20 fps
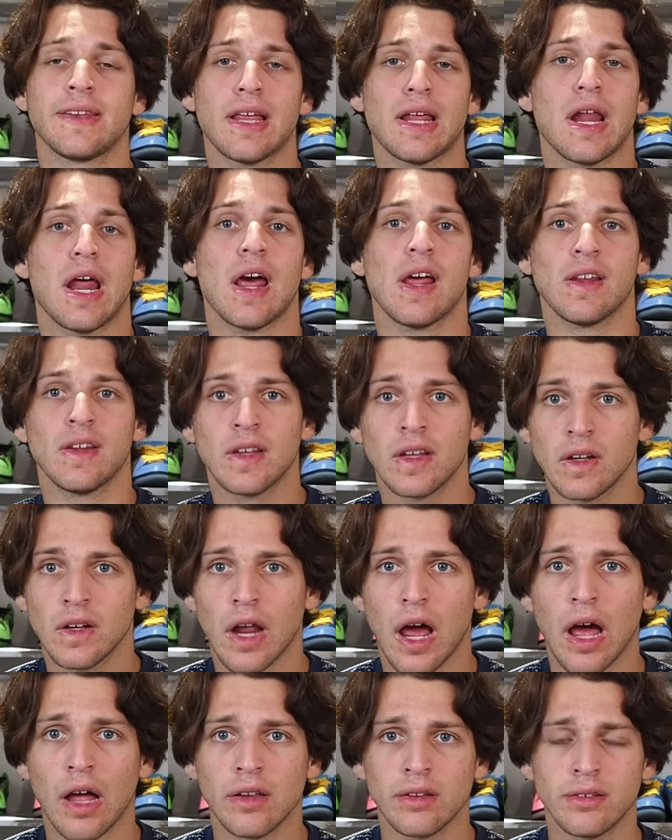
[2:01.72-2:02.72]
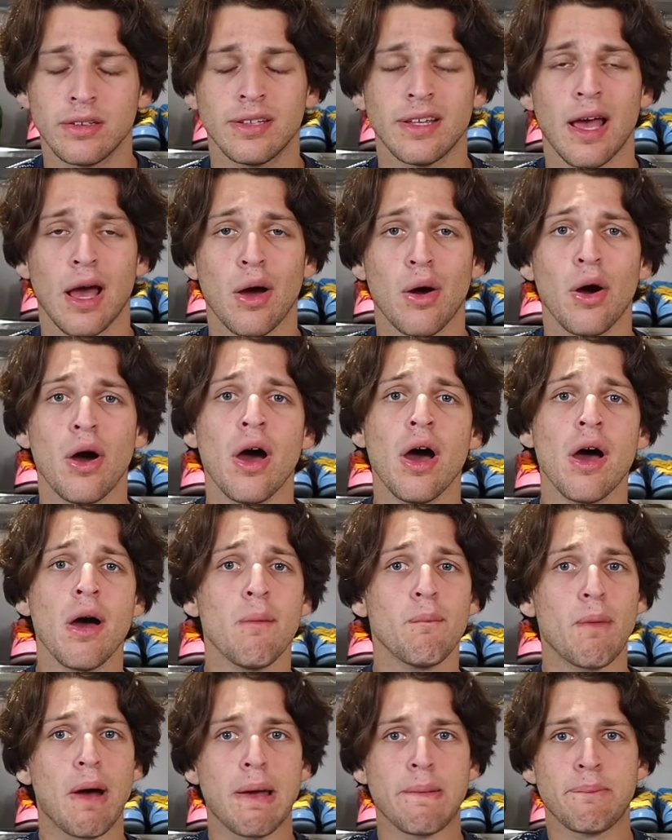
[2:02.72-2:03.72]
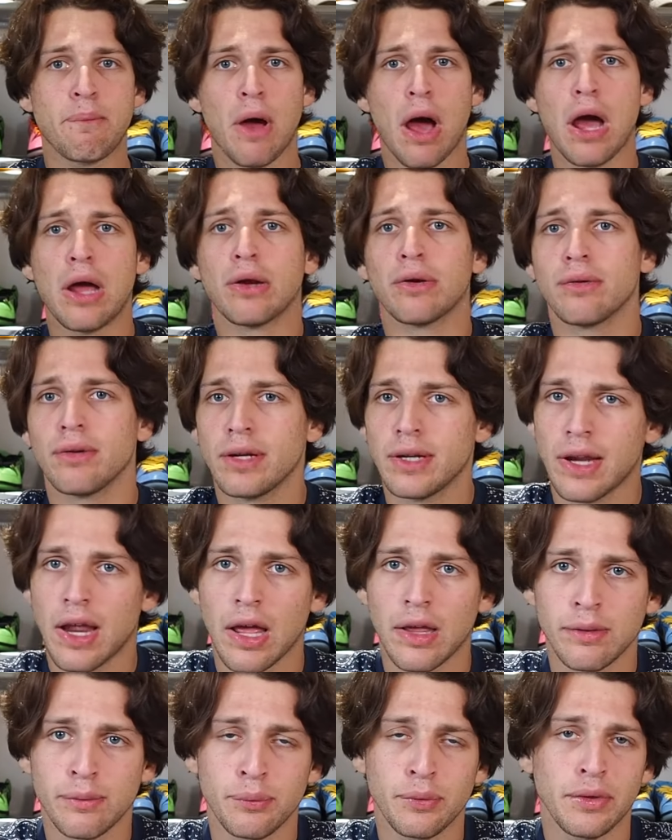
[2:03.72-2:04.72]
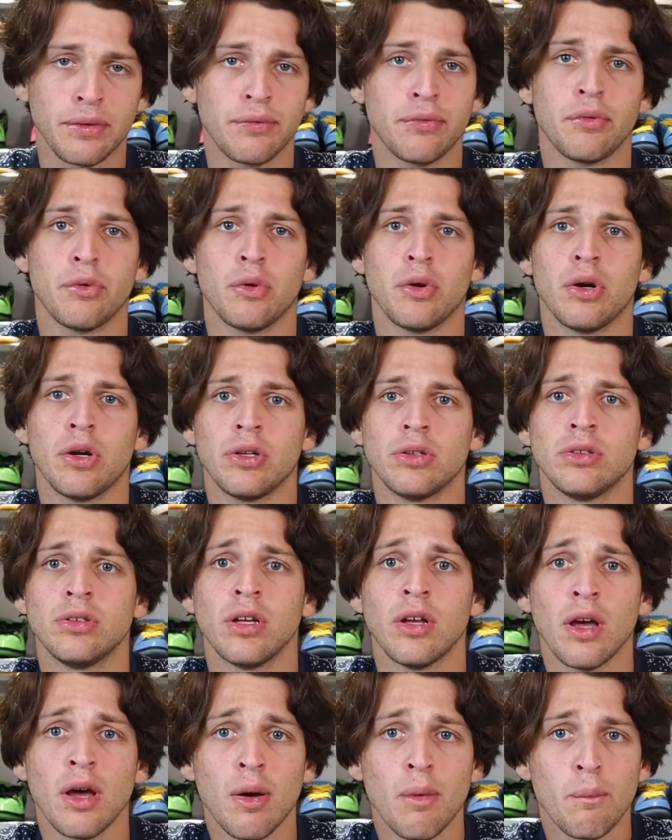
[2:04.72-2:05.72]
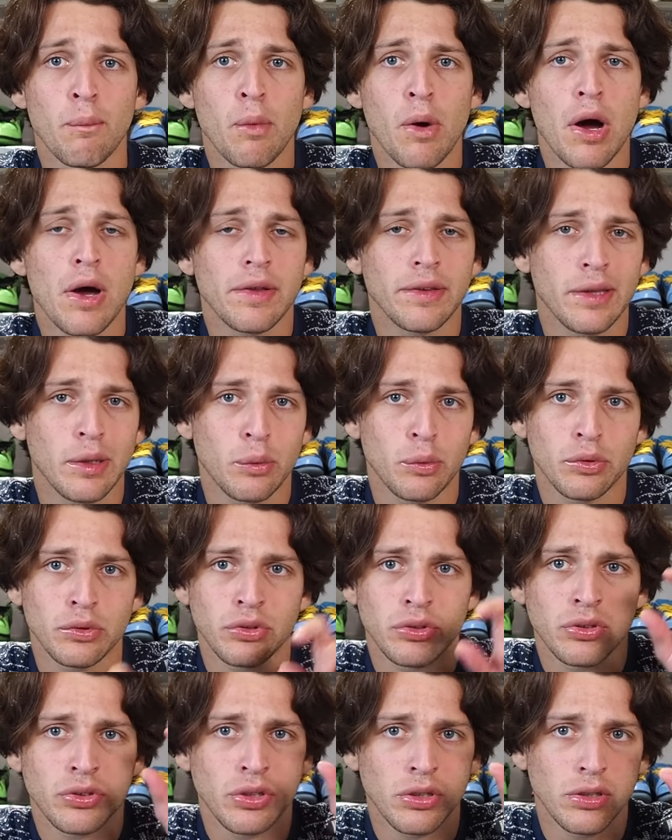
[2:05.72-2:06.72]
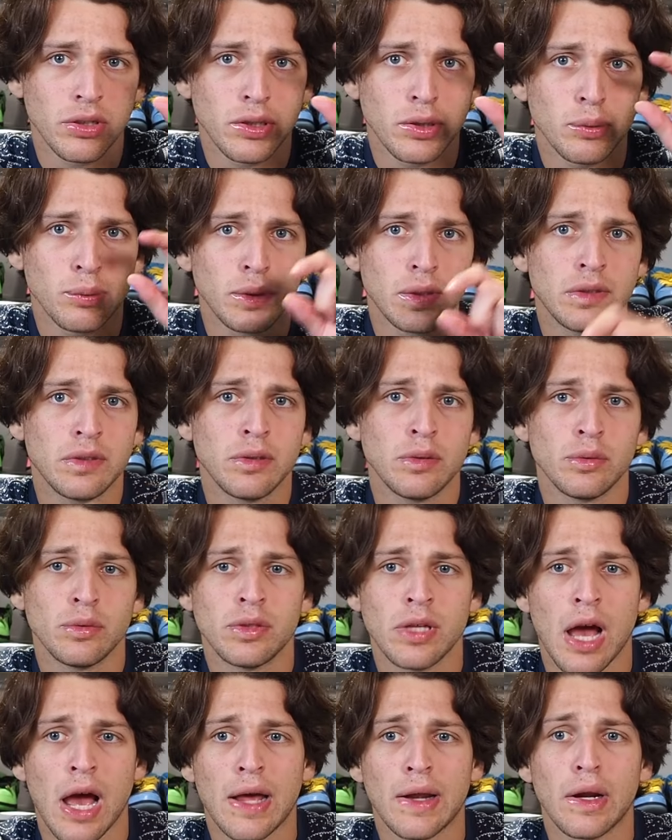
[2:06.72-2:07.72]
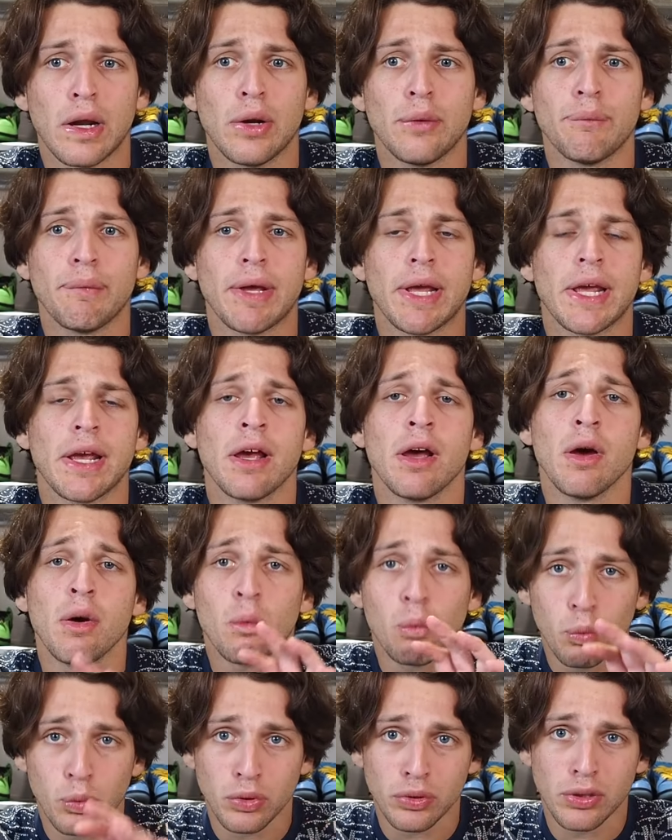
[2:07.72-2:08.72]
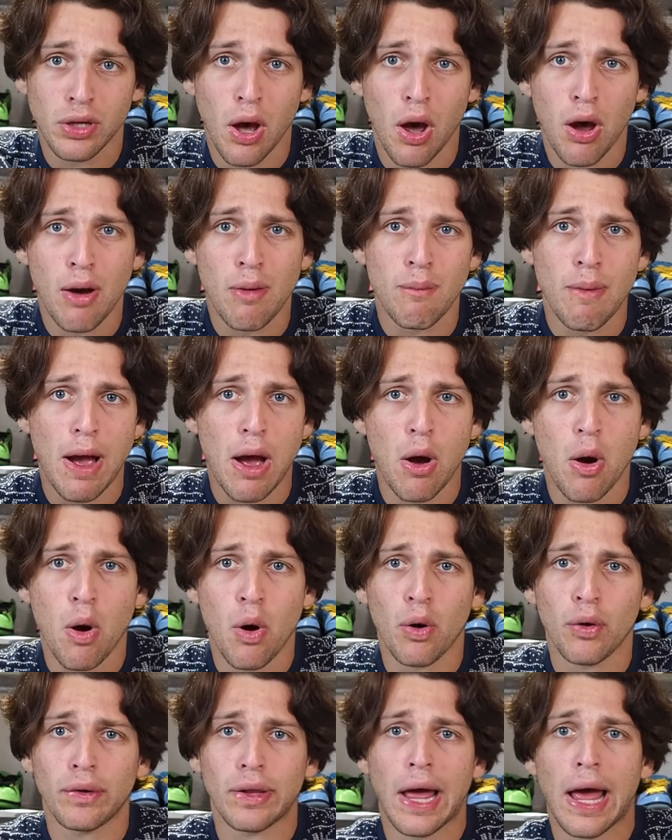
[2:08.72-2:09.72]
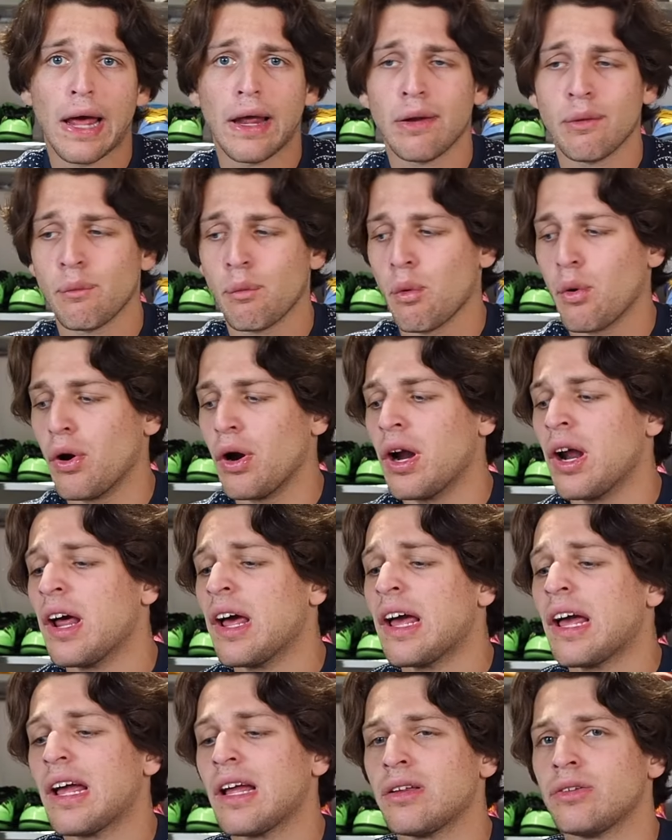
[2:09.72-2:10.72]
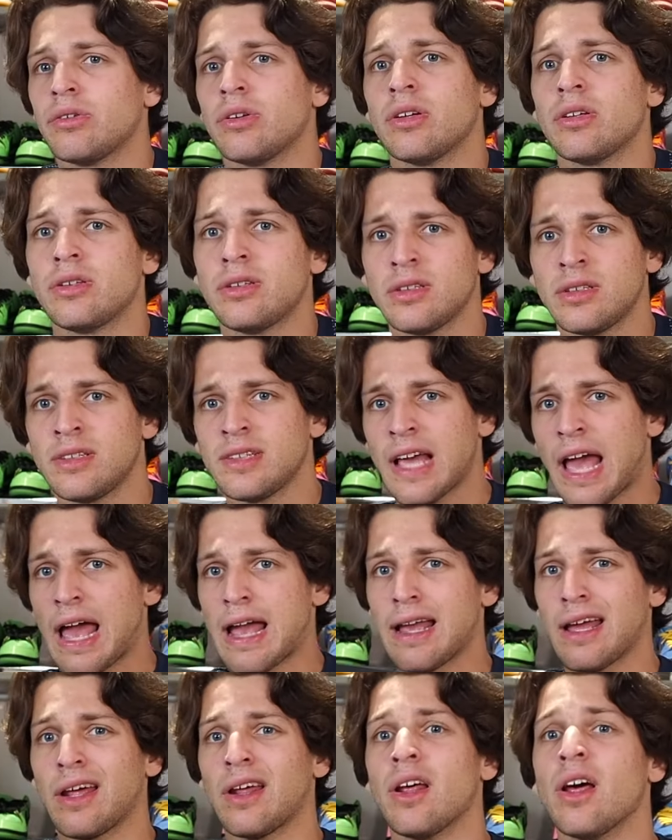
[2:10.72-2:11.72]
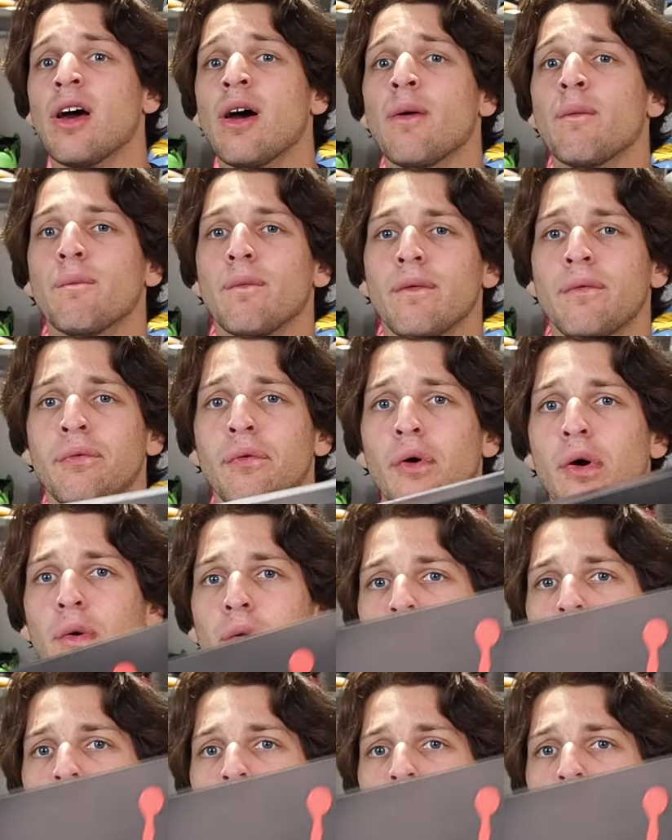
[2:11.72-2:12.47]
that I did not sell my Pine Green SB4s, but they were just a little bit too tight on me. We'll talk about all that and more in just a second. Before